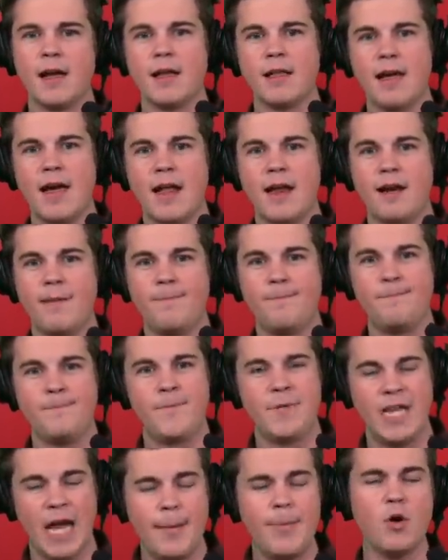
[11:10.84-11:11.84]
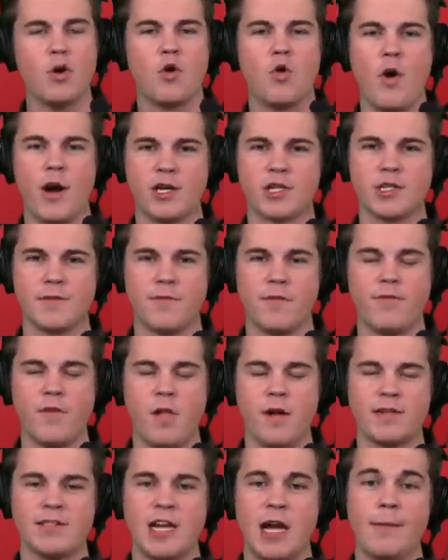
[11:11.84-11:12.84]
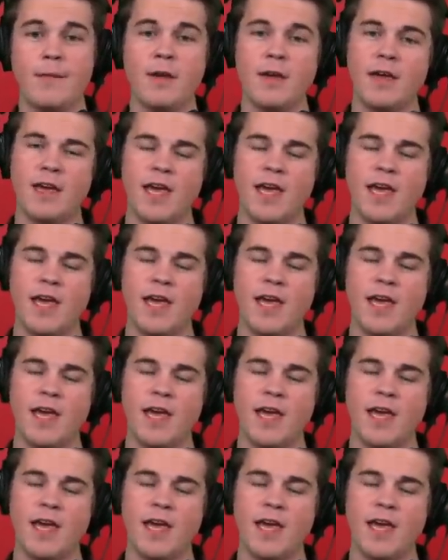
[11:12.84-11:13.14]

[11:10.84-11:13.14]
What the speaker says: got a double question for Vlog Time.